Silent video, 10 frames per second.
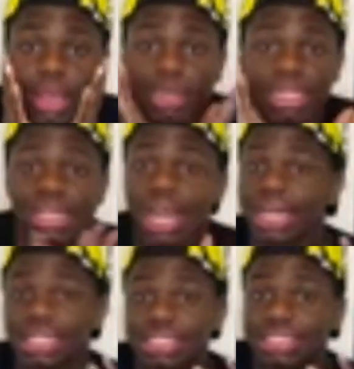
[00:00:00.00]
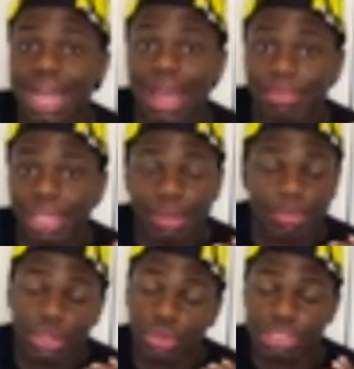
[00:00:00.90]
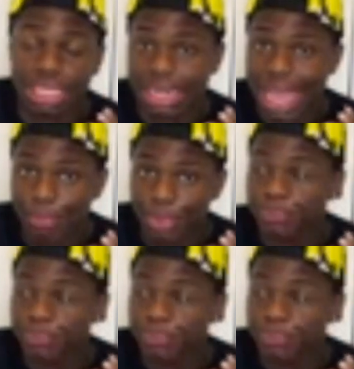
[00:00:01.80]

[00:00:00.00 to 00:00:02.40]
I'm going to let Ida slap me, and I'm going to go take a nap.